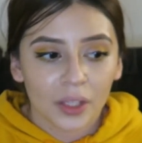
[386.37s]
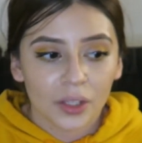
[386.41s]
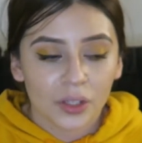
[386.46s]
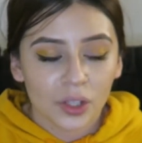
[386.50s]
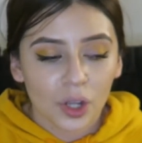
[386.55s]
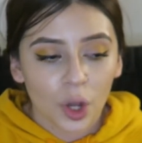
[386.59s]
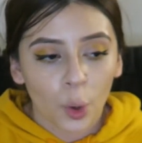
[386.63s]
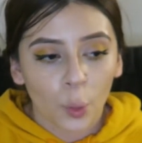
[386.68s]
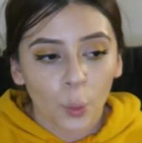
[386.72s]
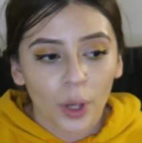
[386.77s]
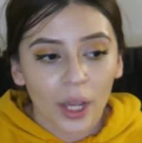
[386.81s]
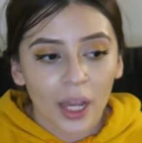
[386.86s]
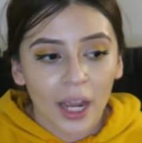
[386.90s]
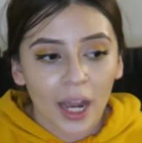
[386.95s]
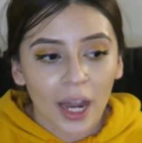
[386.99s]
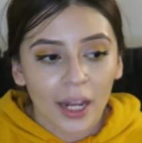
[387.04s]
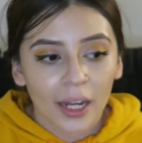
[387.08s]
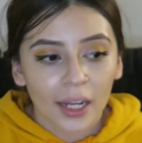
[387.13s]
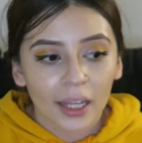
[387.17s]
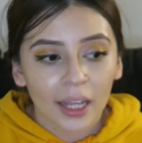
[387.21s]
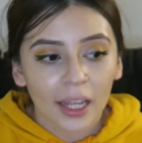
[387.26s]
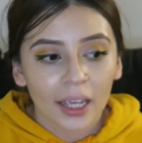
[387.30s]
So we
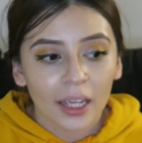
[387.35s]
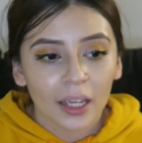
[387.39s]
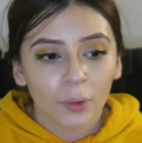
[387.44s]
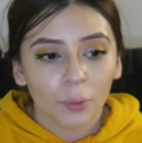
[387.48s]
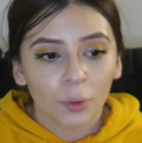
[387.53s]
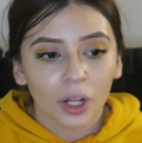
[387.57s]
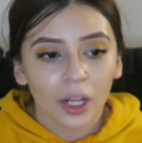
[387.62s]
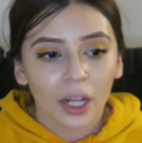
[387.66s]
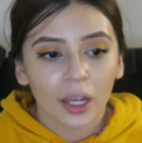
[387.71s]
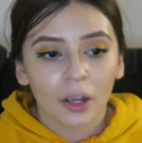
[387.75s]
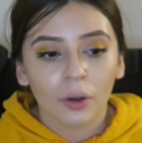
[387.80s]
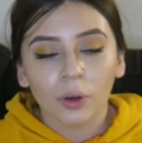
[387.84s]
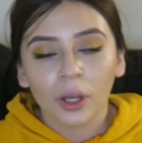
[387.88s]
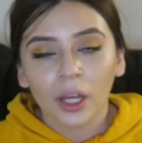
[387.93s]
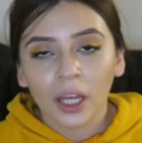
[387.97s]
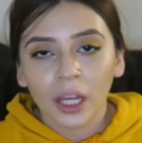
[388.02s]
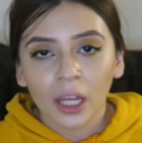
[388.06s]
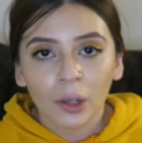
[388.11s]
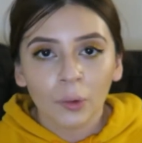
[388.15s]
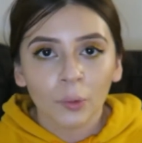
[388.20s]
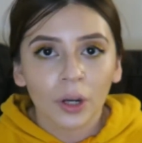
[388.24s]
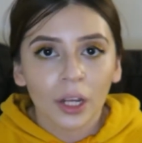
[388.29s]
kind of like, we're like,
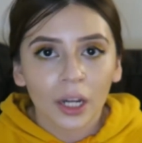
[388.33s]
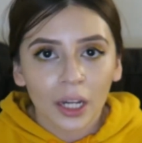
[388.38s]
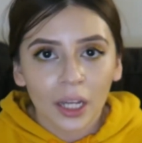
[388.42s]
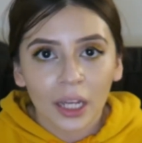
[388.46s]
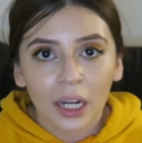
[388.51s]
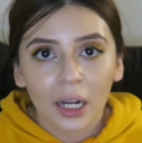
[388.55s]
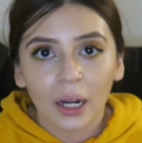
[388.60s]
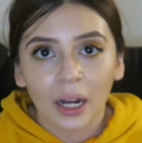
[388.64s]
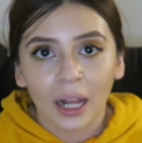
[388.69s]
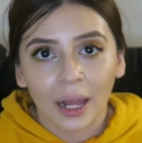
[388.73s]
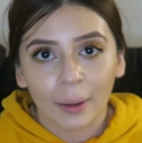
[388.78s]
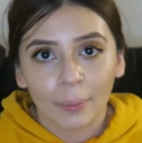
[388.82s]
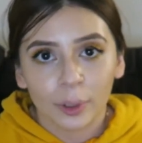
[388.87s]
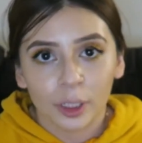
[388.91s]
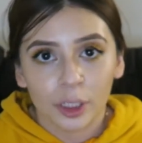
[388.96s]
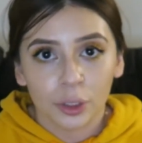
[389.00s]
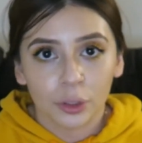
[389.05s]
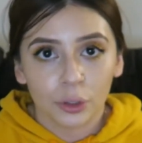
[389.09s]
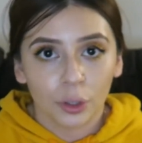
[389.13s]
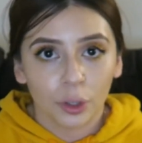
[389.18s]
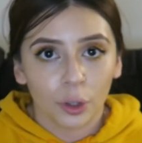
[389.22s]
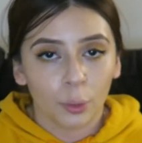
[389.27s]
okay, we're gonna get a
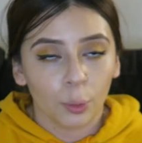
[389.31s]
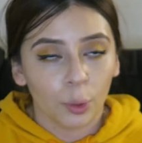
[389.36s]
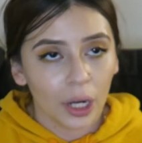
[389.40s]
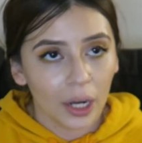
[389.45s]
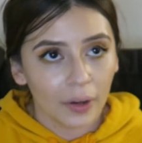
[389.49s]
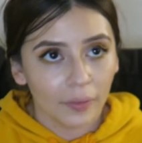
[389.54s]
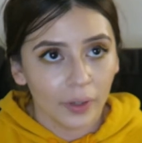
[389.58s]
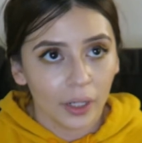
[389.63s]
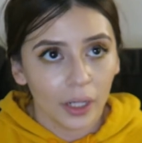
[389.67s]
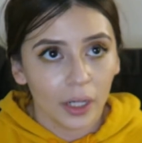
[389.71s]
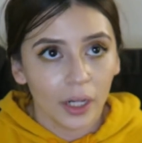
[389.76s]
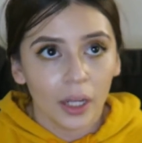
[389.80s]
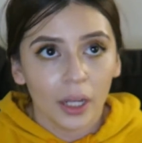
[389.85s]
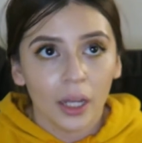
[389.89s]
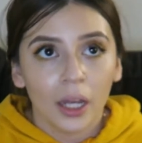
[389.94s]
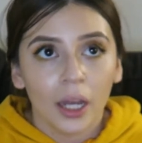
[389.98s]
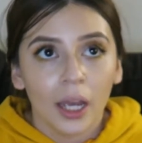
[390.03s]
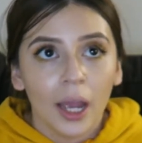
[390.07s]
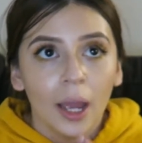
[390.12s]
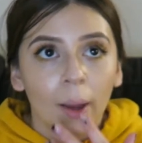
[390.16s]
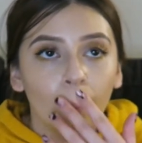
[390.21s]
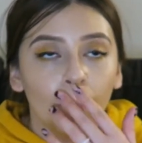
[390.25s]
Labradoodle and whatever,
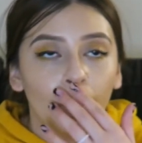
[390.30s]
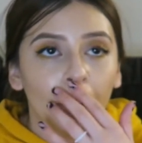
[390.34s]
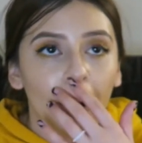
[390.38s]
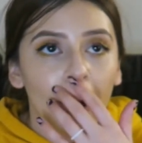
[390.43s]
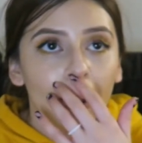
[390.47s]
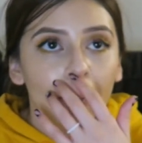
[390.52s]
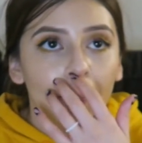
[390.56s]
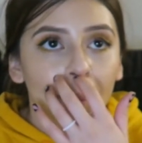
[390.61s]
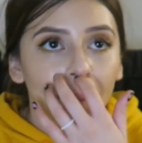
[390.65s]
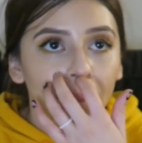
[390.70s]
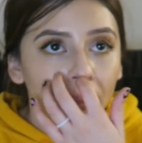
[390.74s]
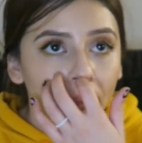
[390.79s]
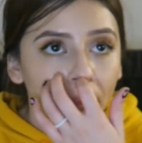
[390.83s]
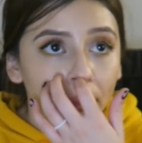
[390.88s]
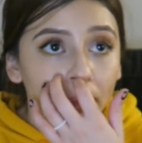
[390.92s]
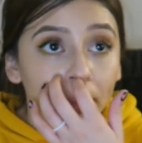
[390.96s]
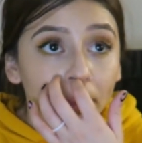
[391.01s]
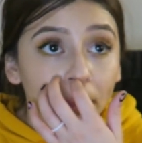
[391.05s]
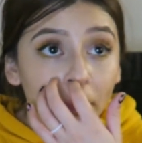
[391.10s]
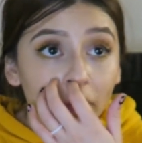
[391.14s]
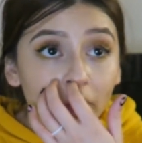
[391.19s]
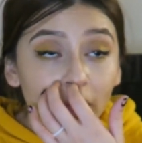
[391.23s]
but
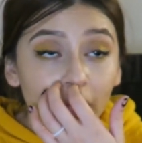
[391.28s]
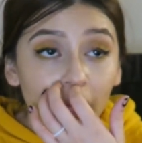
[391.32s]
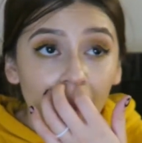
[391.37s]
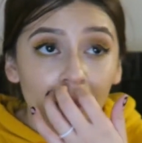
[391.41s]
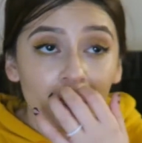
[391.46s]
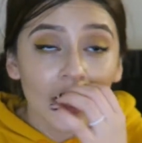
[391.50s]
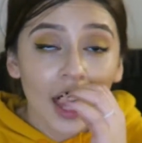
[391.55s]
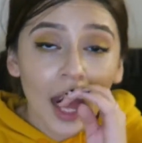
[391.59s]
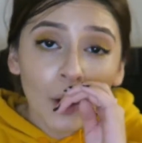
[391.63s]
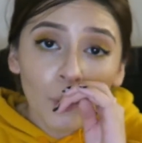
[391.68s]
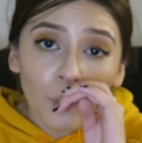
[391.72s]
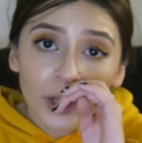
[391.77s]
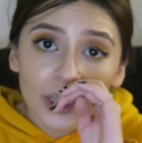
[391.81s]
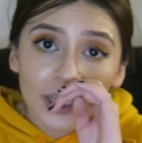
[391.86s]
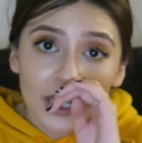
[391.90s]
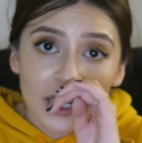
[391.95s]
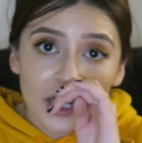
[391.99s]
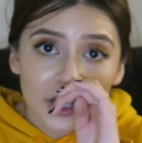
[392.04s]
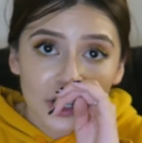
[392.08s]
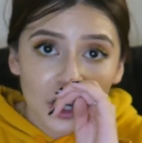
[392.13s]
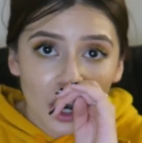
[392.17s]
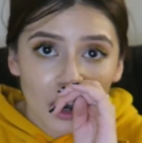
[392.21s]
then we
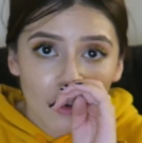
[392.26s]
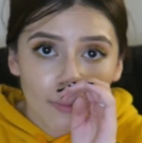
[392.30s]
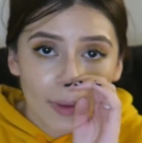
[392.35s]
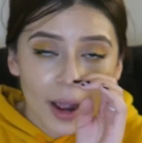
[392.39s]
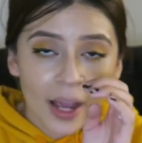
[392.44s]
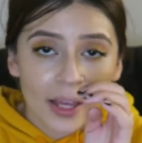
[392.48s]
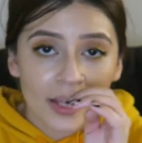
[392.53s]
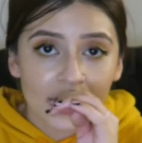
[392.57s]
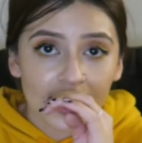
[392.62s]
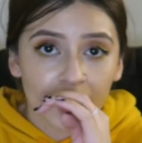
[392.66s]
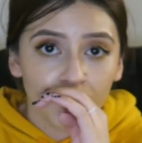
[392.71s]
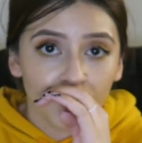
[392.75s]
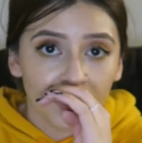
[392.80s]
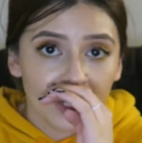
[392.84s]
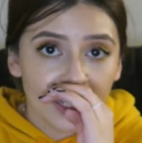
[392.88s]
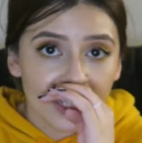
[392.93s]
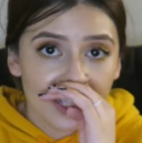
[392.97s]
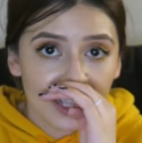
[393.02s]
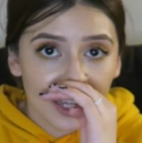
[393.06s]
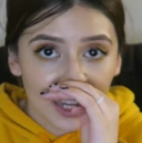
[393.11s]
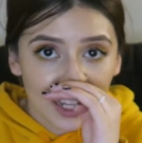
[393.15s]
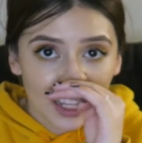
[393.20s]
changed our minds and we
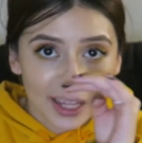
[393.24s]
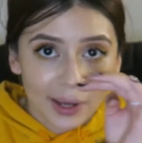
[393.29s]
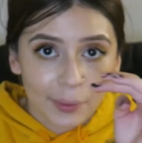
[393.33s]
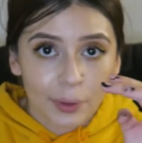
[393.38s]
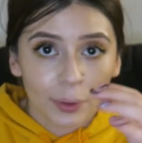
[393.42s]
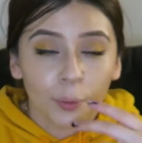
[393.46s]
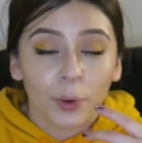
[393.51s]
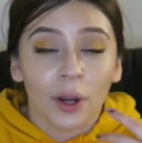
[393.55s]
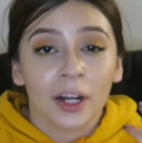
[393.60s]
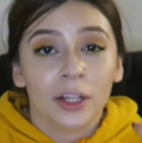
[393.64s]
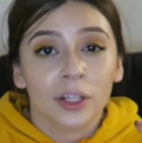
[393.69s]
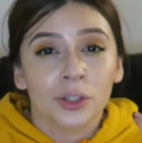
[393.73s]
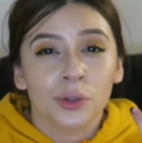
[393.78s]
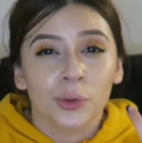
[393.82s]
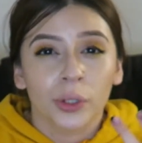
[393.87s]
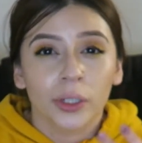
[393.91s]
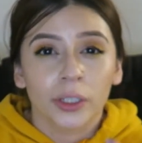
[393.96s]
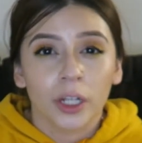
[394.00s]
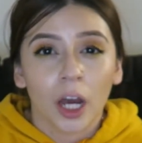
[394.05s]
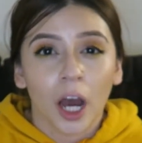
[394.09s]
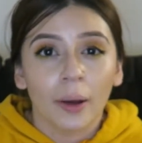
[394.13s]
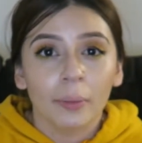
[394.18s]
decided that we wanted to
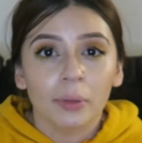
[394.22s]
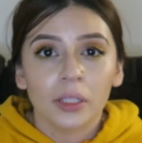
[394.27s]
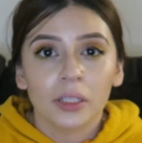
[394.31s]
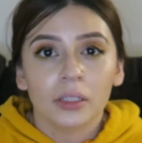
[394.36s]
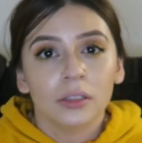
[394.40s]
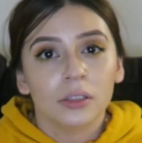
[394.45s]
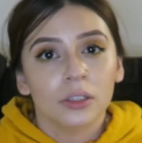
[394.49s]
adopt.